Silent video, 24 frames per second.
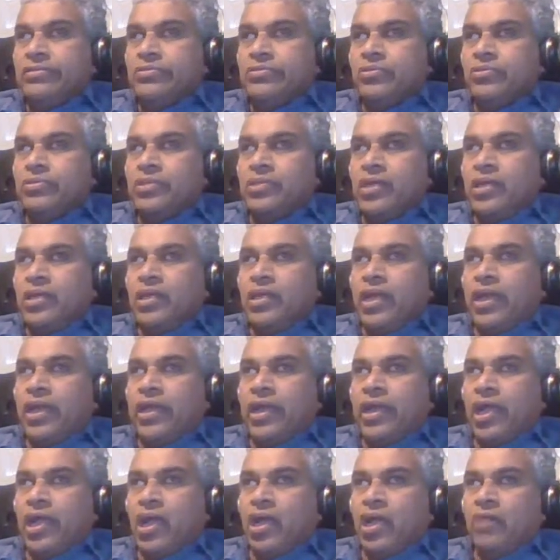So then
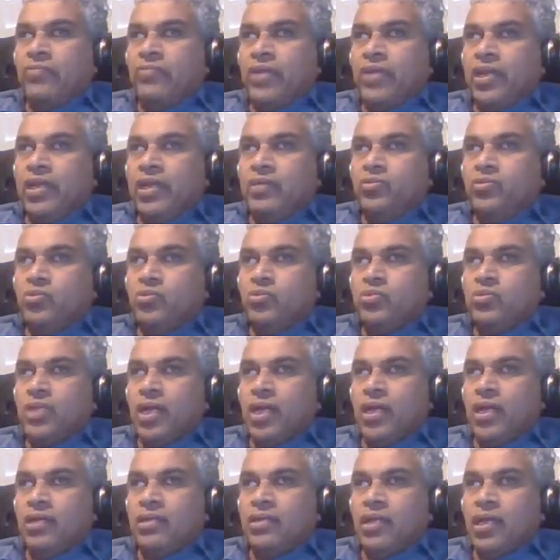when I do
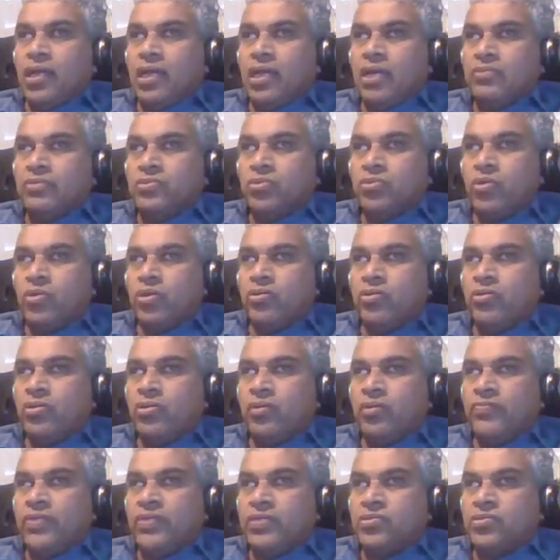that, I have square
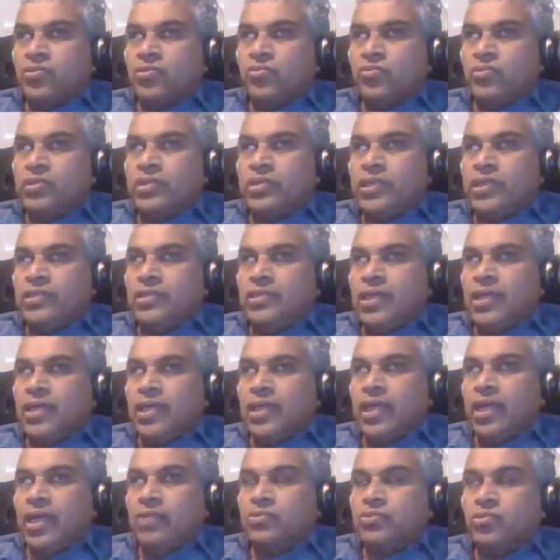root of x over t, then
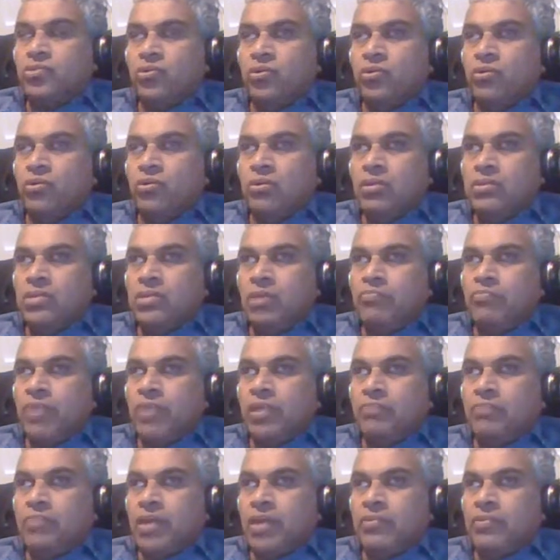I have
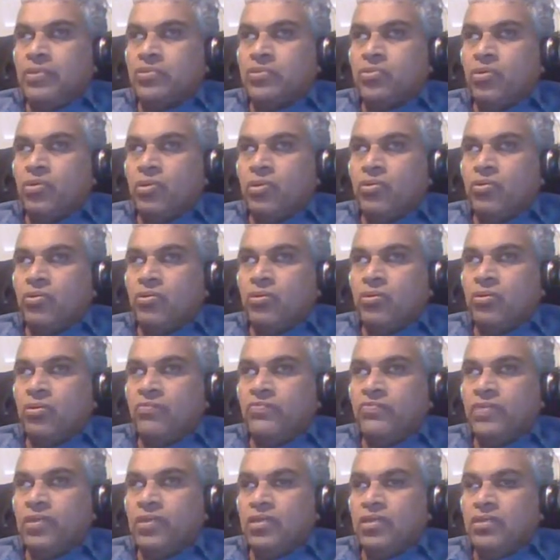multiply with square root
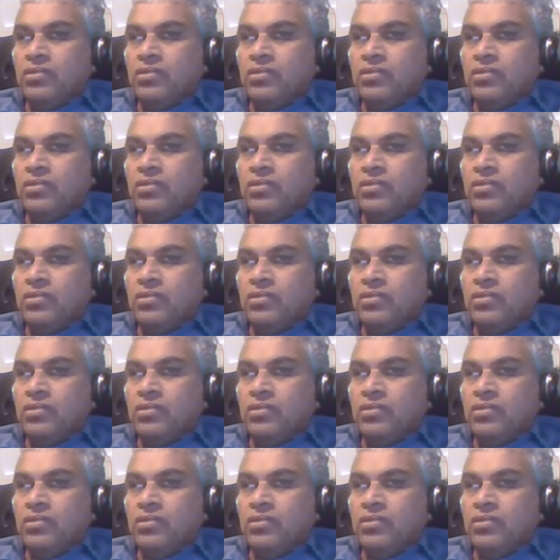of